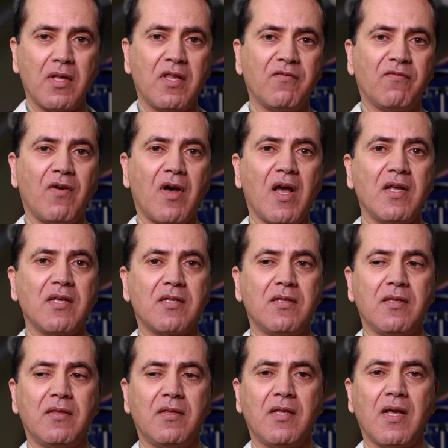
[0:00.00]
device
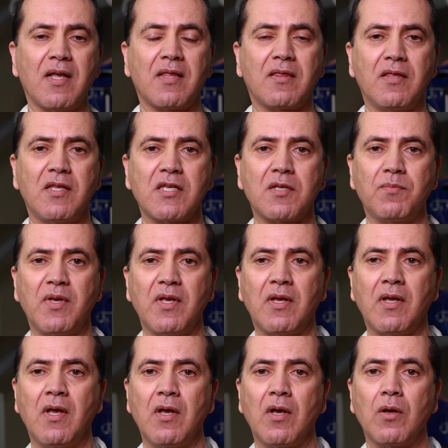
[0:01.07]
that this big,
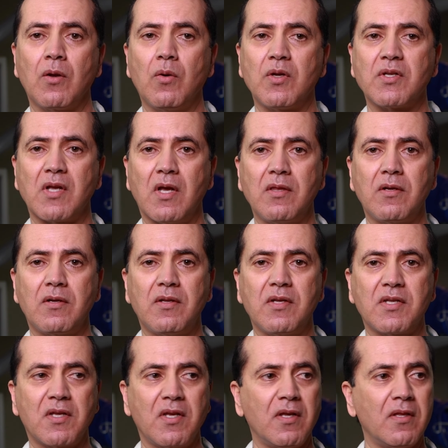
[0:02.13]
goes under
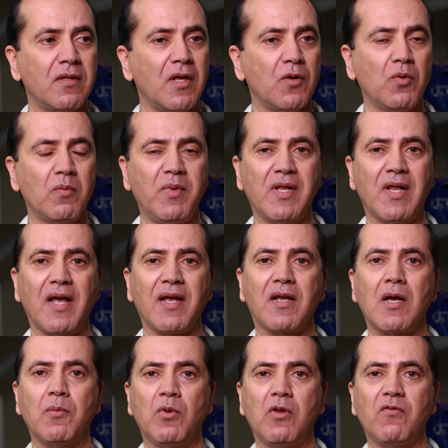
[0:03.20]
the skin. There will be like a
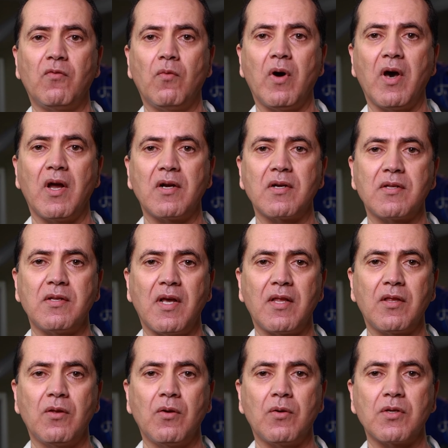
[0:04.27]
couple of wires that
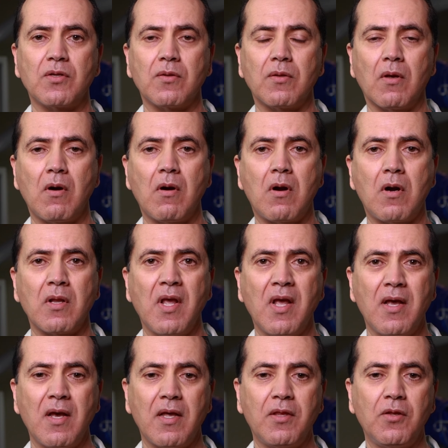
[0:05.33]
goes to the heart,
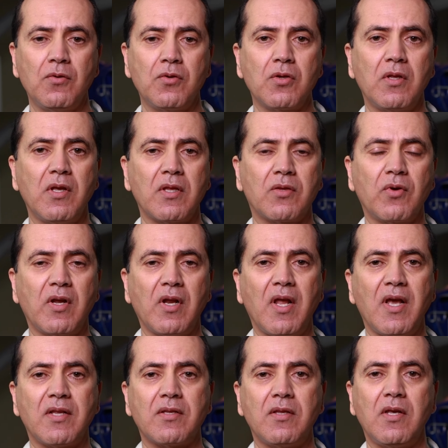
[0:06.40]
and usually it
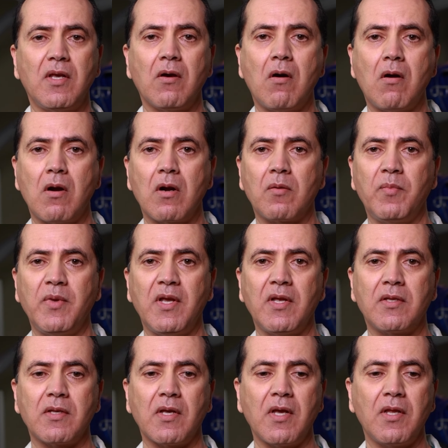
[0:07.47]
regulates the
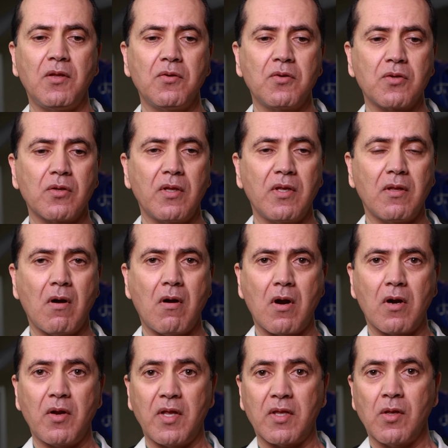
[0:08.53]
heartbeat, and usually the
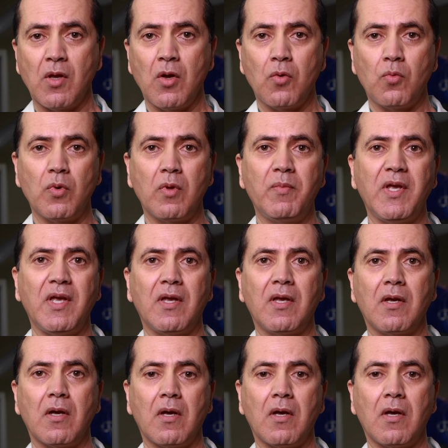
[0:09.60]
heart rate will be